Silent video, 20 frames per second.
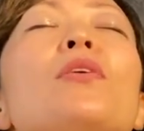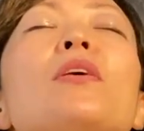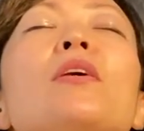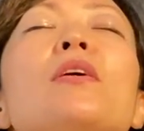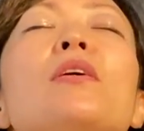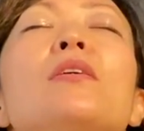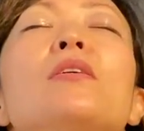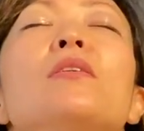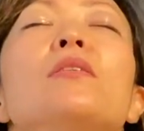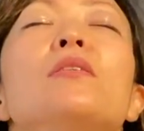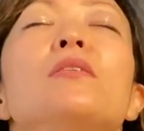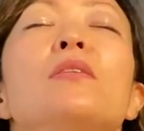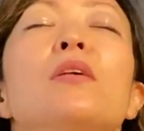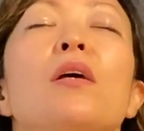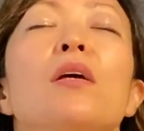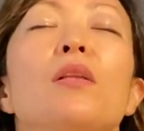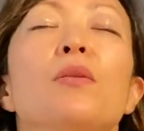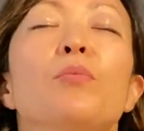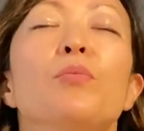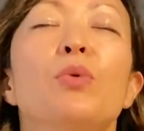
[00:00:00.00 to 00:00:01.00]
ears
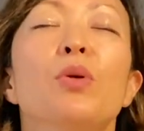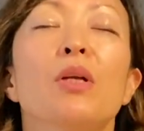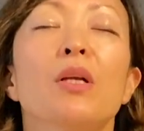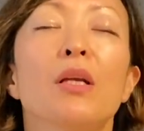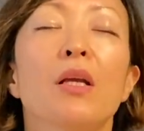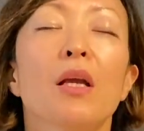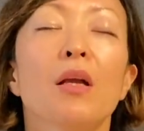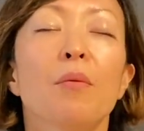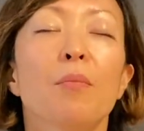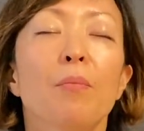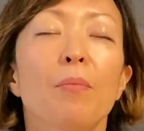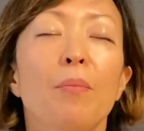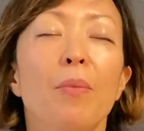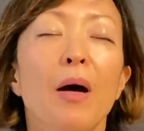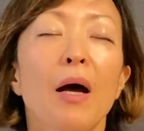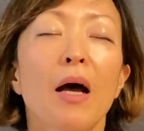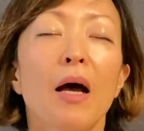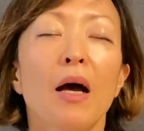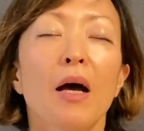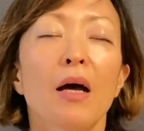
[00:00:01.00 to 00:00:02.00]
and bring it
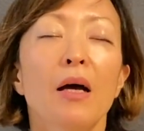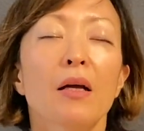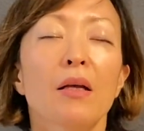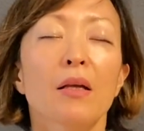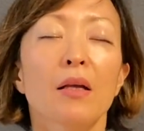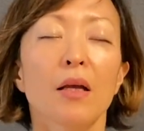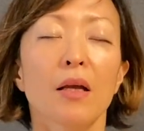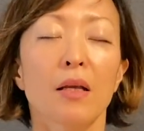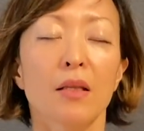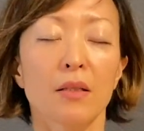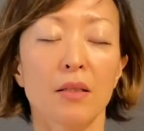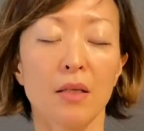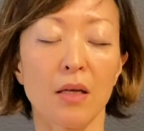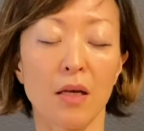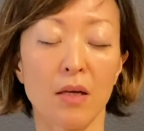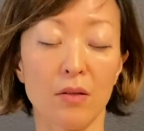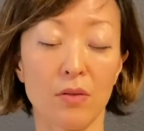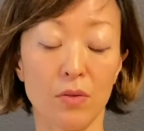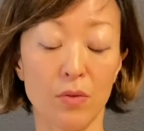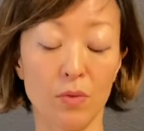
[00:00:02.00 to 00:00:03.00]
back and down.